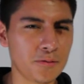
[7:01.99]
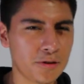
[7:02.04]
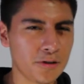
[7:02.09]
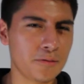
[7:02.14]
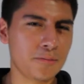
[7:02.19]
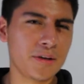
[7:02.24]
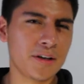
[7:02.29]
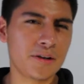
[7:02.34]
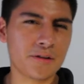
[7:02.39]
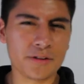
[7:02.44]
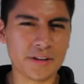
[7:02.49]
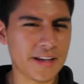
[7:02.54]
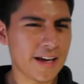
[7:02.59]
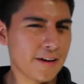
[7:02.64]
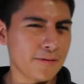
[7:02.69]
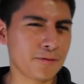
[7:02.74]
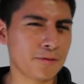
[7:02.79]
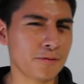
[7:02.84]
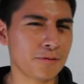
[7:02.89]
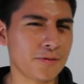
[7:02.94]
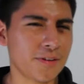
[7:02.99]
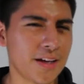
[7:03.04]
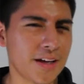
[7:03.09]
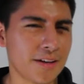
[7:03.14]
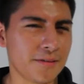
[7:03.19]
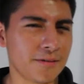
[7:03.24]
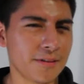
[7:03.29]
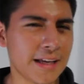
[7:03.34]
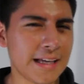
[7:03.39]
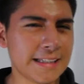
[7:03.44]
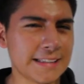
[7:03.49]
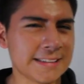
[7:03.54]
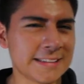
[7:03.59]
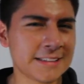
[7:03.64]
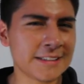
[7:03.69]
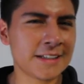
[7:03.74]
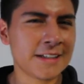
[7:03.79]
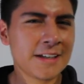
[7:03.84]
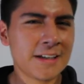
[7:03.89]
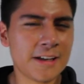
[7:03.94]
One M8 or the iPhone
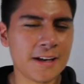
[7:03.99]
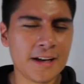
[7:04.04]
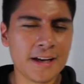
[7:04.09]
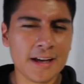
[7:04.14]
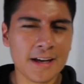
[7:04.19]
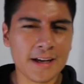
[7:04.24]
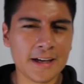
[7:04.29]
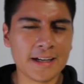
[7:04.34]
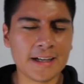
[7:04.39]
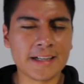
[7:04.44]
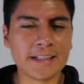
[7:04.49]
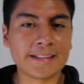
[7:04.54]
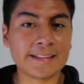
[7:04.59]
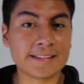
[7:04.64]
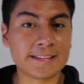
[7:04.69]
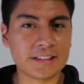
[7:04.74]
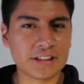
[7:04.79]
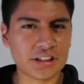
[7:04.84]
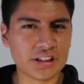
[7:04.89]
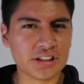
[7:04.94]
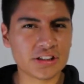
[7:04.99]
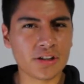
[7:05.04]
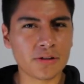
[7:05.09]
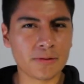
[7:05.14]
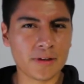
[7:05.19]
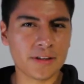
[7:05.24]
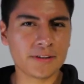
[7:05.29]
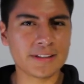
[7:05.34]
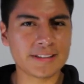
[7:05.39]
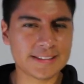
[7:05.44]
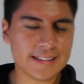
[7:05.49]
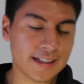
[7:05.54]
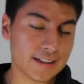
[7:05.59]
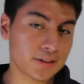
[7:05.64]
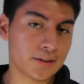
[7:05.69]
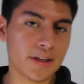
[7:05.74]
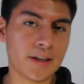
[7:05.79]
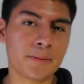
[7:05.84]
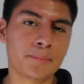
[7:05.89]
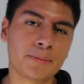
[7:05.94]
5S. It's just around the
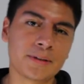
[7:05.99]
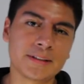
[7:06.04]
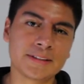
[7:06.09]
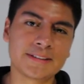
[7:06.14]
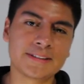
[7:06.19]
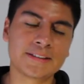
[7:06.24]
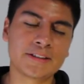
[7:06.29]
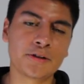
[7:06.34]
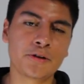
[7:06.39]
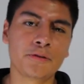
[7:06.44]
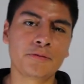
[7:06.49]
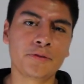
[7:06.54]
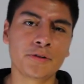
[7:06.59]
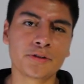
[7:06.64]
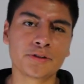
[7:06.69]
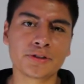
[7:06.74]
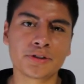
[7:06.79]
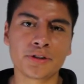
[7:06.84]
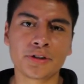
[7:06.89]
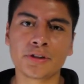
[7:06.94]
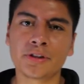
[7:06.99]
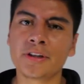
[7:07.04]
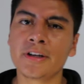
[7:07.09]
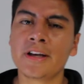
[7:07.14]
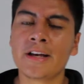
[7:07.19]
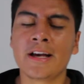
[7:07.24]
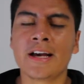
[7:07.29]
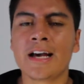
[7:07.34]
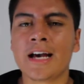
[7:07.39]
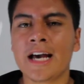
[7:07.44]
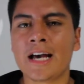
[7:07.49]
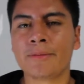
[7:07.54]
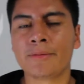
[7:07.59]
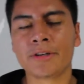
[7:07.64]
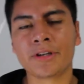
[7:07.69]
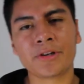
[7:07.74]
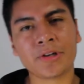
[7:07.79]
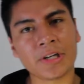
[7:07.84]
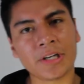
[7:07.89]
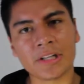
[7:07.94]
sides, hey, but it still feels good. I've
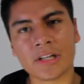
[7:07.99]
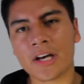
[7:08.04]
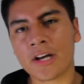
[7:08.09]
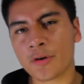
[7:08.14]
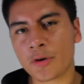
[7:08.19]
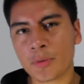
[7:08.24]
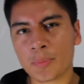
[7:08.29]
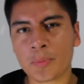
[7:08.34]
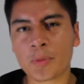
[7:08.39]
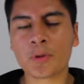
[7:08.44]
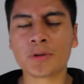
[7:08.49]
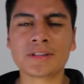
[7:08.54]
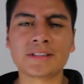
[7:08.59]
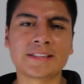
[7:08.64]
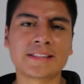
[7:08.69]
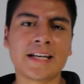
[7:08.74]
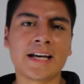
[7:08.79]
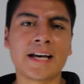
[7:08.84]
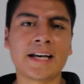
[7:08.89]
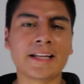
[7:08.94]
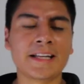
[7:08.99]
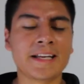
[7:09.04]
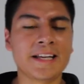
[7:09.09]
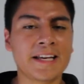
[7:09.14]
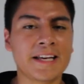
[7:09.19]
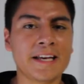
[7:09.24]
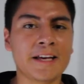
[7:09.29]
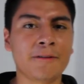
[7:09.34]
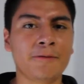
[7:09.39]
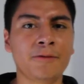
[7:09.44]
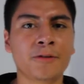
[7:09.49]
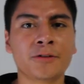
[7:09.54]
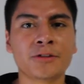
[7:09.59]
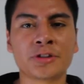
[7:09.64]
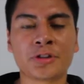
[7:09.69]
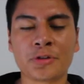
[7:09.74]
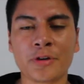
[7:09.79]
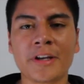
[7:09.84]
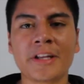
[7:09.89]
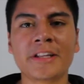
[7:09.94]
been hearing a lot of reports that it
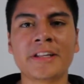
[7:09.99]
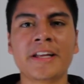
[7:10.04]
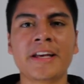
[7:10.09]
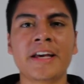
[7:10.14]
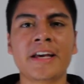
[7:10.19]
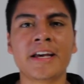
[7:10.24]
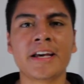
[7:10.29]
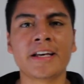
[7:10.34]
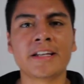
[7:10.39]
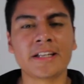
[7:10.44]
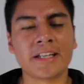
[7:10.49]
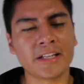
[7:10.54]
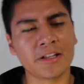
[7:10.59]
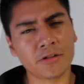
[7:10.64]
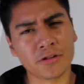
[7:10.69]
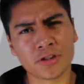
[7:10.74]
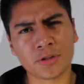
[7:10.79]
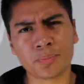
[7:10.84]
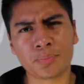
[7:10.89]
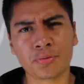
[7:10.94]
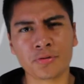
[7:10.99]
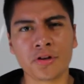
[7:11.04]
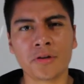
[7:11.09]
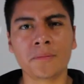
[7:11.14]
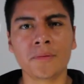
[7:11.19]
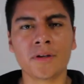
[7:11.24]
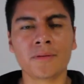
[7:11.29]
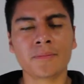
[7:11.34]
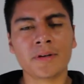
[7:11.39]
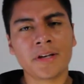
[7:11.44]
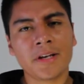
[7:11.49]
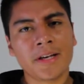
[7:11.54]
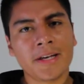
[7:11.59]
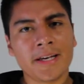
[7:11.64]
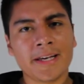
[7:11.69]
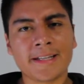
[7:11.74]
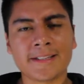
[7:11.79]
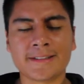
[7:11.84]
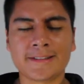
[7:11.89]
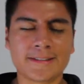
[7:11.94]
feels great in the hand, it looks premium,
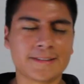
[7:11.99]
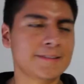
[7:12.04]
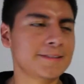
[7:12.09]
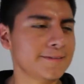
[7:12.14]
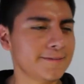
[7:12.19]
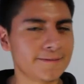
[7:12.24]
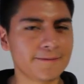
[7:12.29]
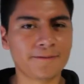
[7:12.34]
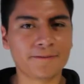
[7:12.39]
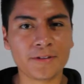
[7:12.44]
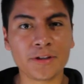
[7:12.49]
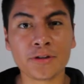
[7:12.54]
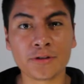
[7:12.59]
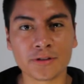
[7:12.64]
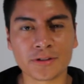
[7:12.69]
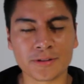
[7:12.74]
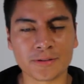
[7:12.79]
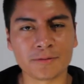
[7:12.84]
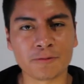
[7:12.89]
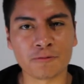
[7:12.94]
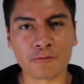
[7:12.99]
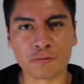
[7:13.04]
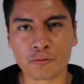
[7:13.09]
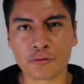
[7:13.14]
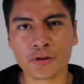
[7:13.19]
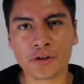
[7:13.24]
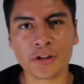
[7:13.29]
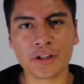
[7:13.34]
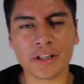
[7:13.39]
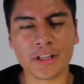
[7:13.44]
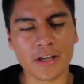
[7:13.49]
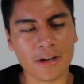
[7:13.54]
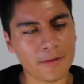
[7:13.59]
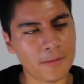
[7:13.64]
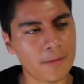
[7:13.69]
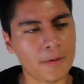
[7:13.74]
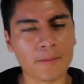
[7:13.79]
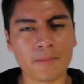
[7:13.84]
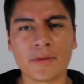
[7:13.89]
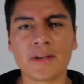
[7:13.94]
it feels really
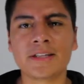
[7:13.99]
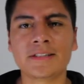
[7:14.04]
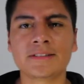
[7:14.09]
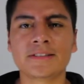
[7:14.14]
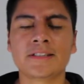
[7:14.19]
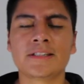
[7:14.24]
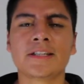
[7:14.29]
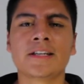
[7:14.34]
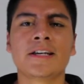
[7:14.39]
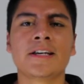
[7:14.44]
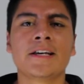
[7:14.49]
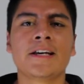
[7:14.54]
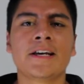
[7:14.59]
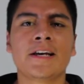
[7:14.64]
amazing,